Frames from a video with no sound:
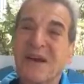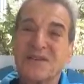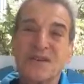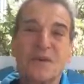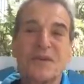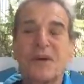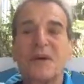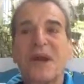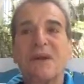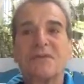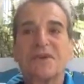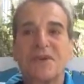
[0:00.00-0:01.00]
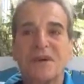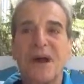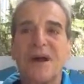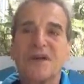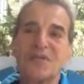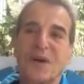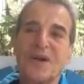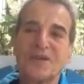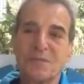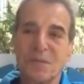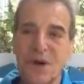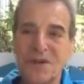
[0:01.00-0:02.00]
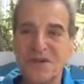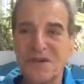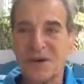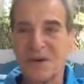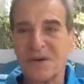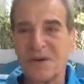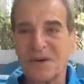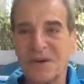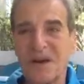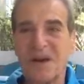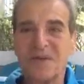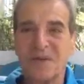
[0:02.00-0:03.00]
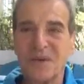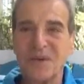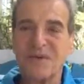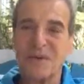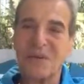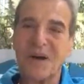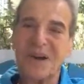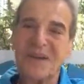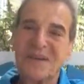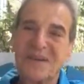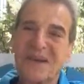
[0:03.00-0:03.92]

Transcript: So what they're going to have to do now is raise the price of yogurt and get even with everybody.